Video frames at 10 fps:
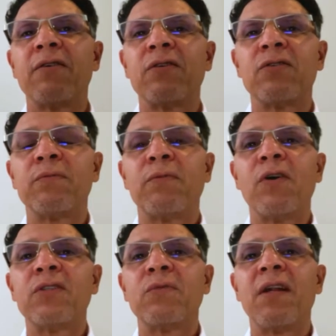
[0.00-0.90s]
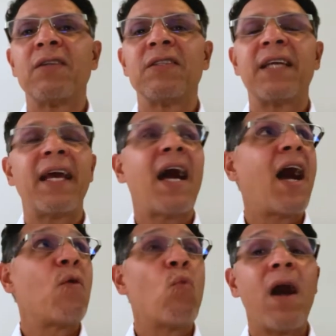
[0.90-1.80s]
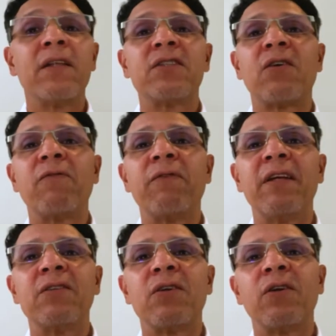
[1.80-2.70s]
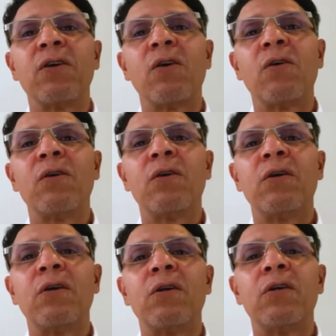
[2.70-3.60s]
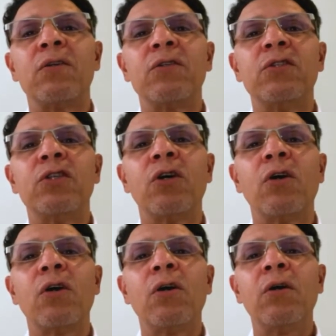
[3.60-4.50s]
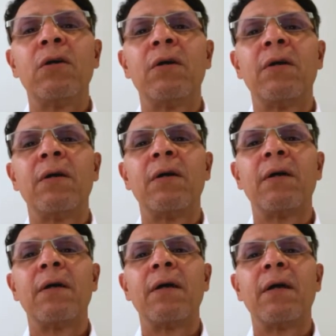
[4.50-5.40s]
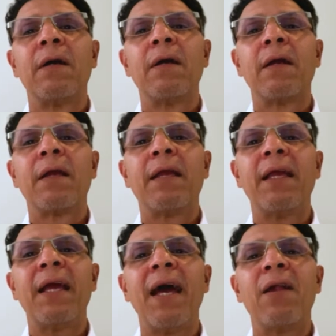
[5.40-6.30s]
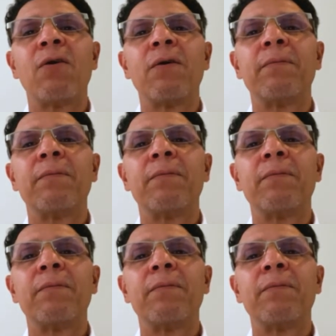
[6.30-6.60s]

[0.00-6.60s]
So suppose you wanted to say I want something, so you go yo quiero.